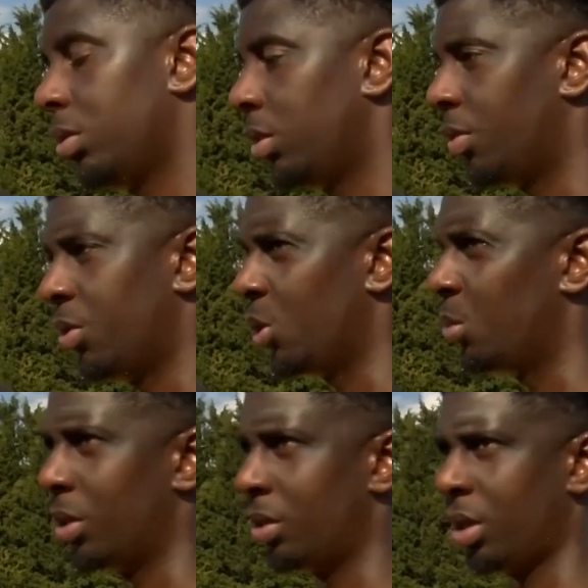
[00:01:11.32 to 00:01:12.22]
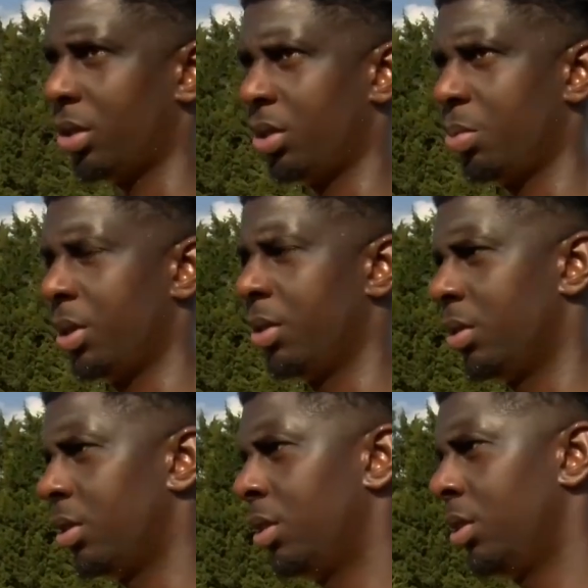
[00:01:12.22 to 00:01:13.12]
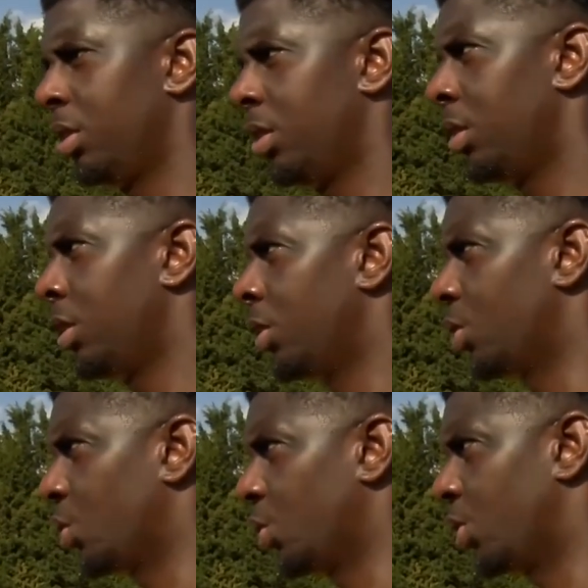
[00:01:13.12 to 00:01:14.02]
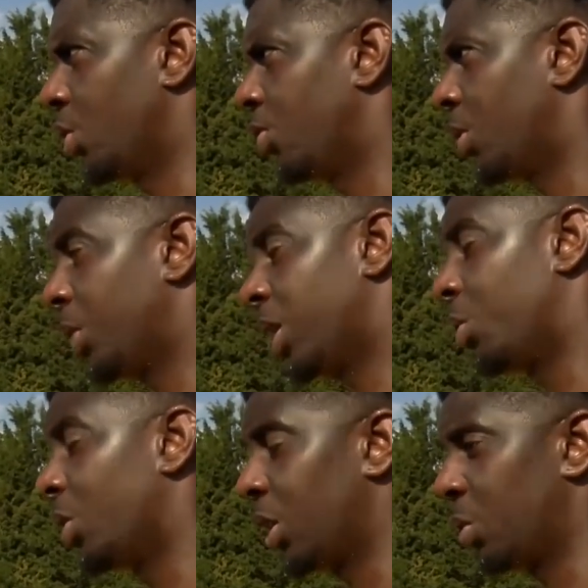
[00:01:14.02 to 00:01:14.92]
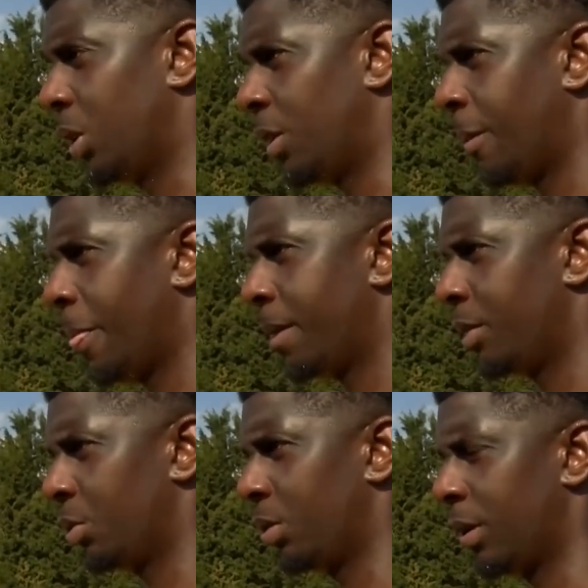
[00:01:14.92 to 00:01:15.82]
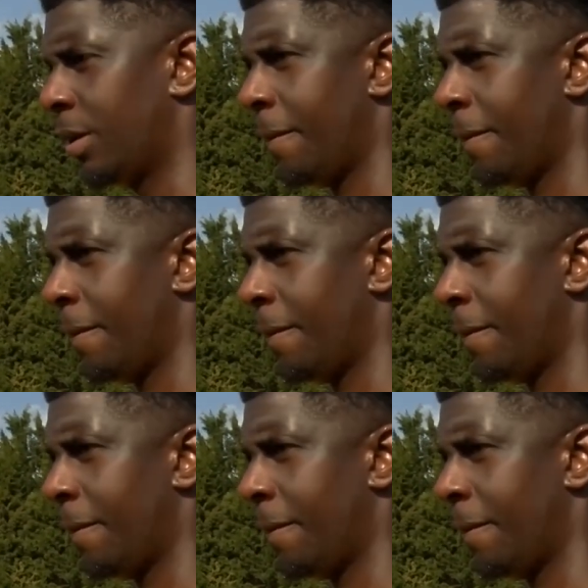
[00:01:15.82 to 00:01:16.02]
you never know, but that's just been the story so far. But yeah, we've got next week now, so yeah.